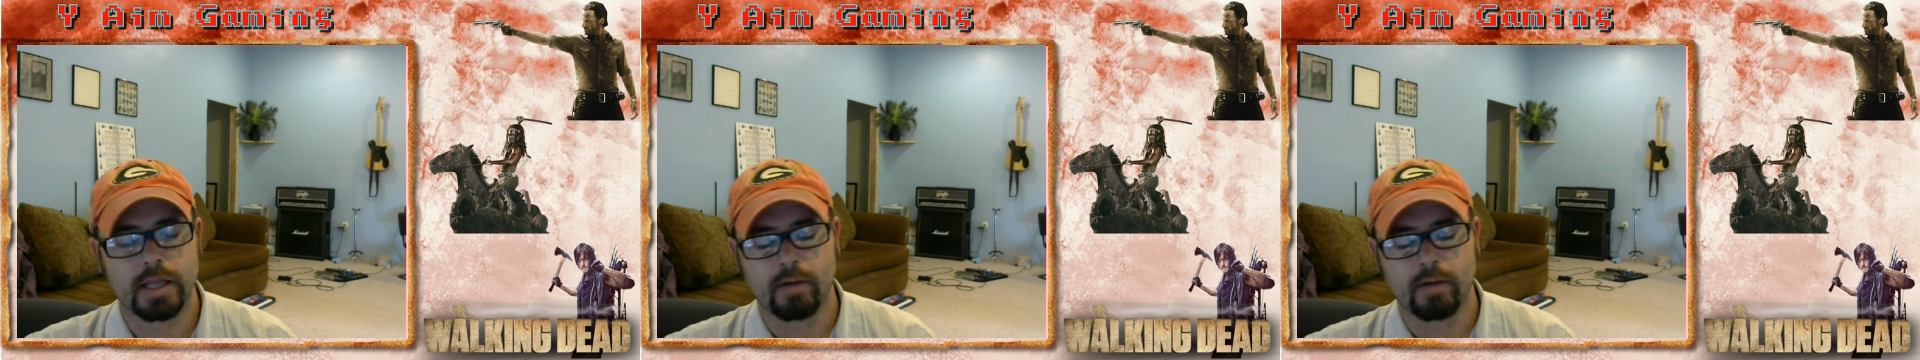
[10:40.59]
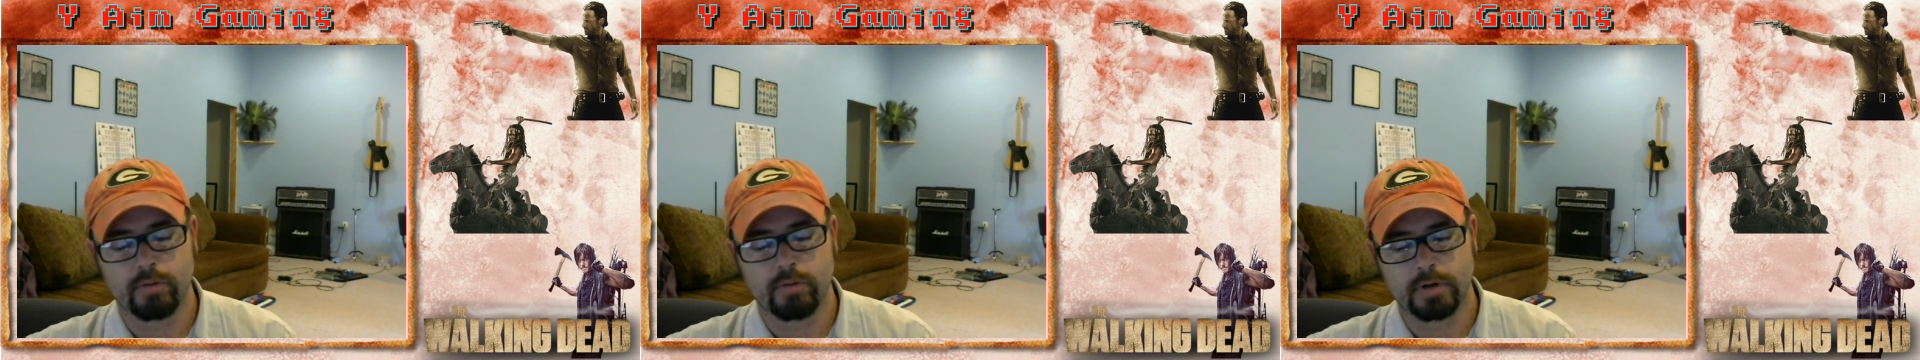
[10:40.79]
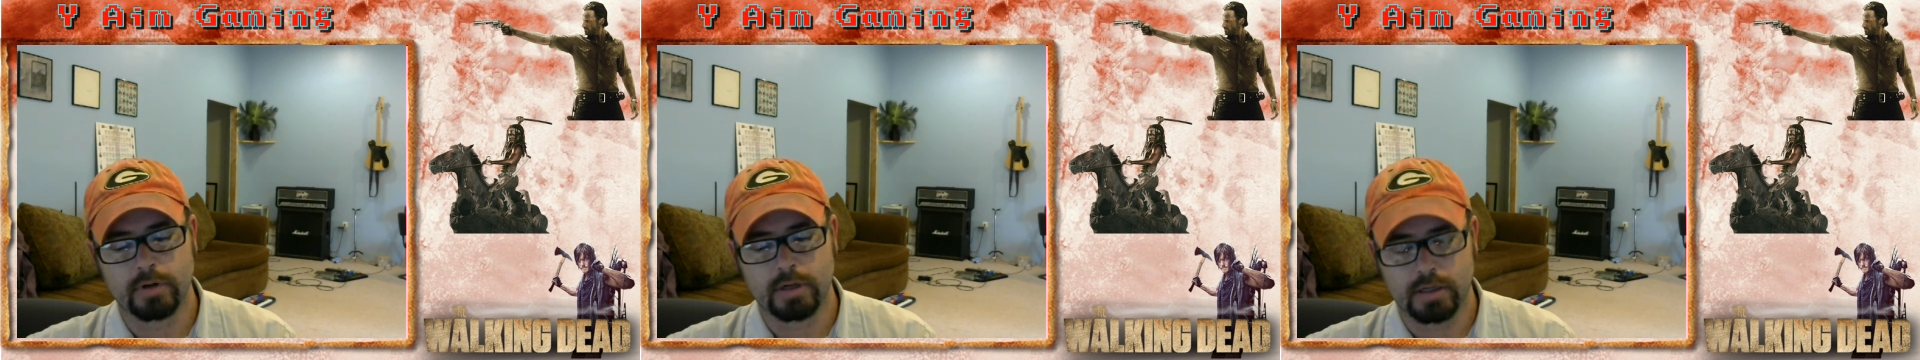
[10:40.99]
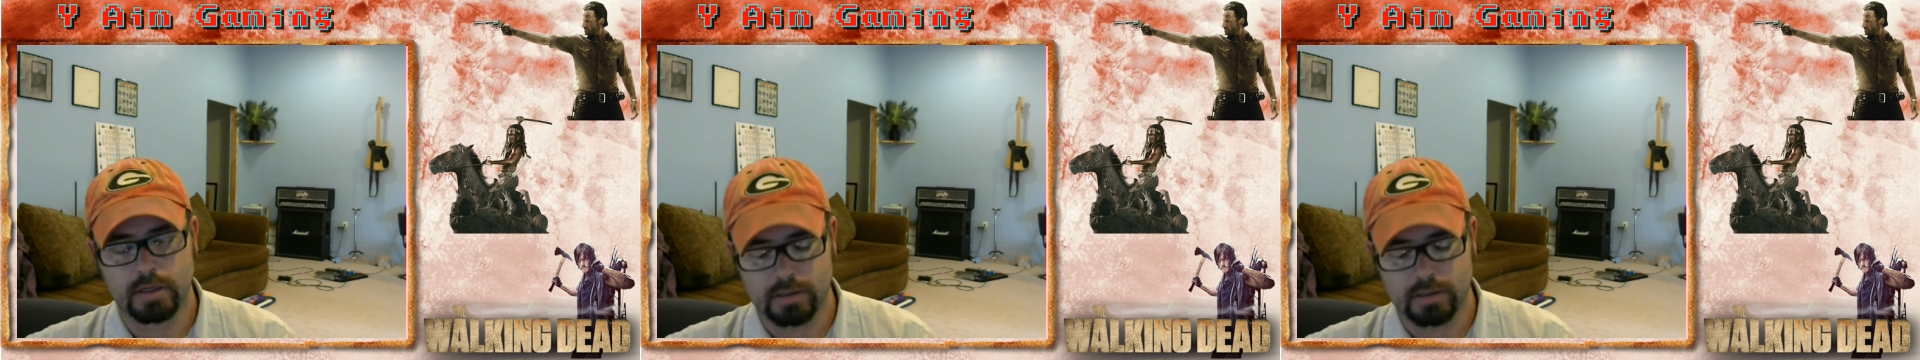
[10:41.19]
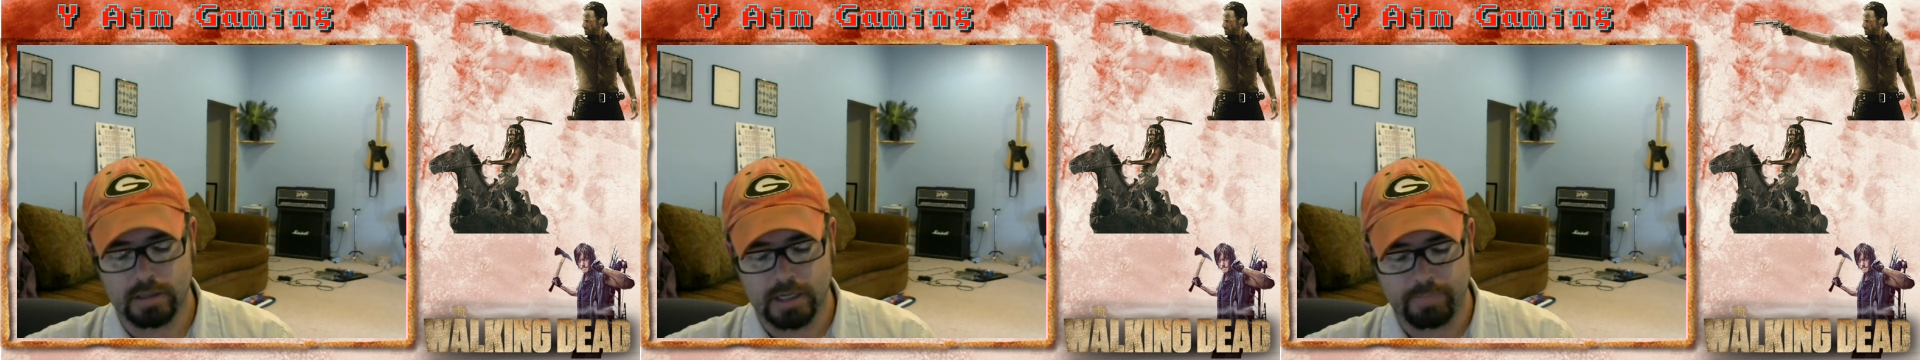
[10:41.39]
thing I wanted
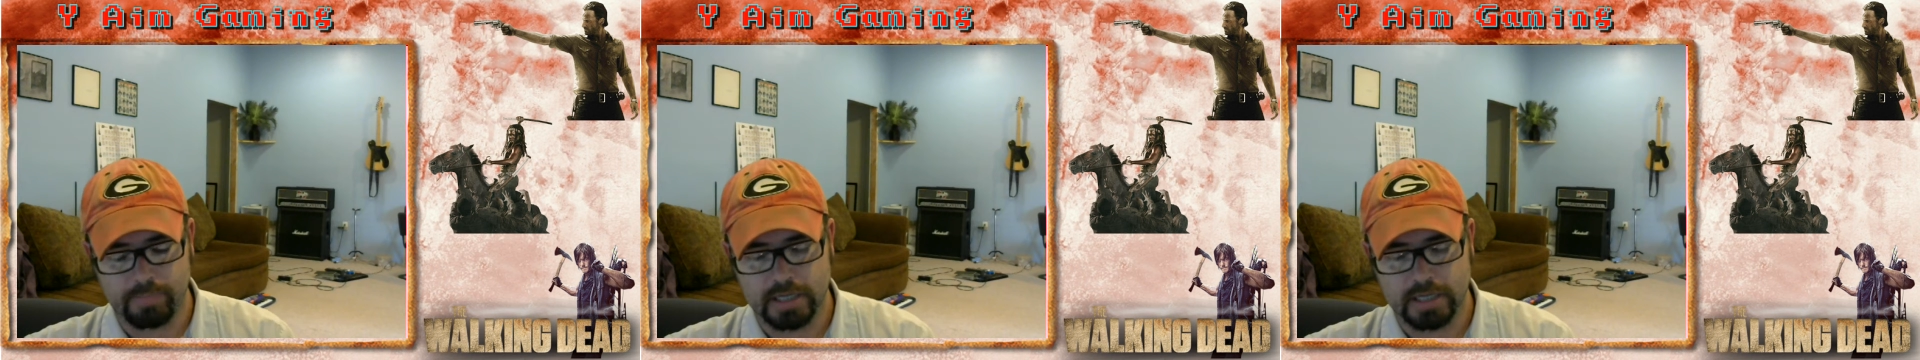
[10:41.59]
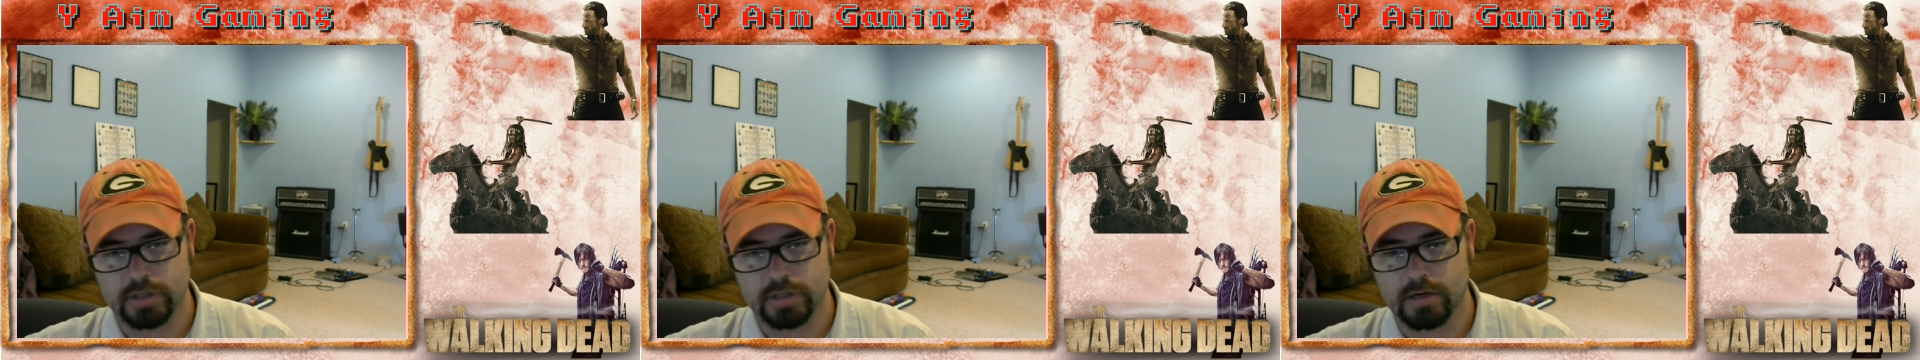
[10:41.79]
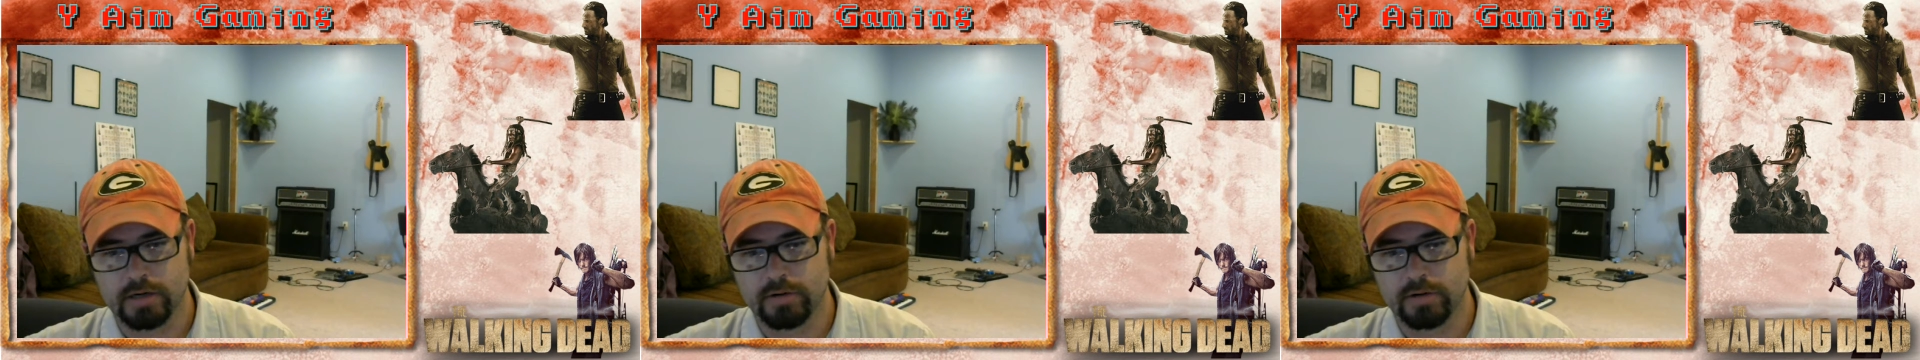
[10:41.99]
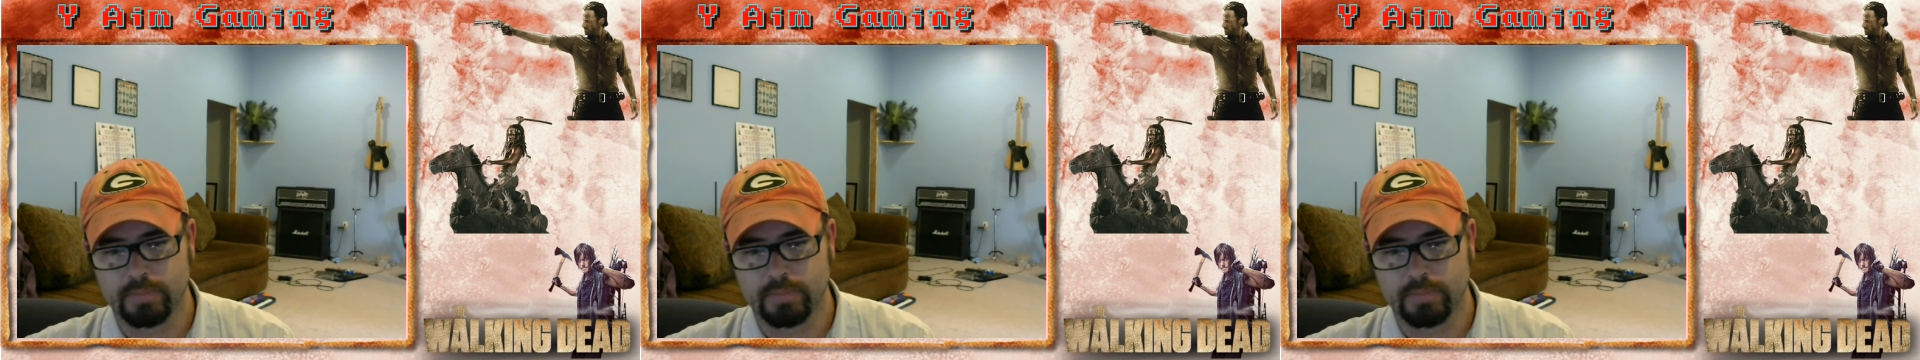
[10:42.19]
to kind of backtrack on,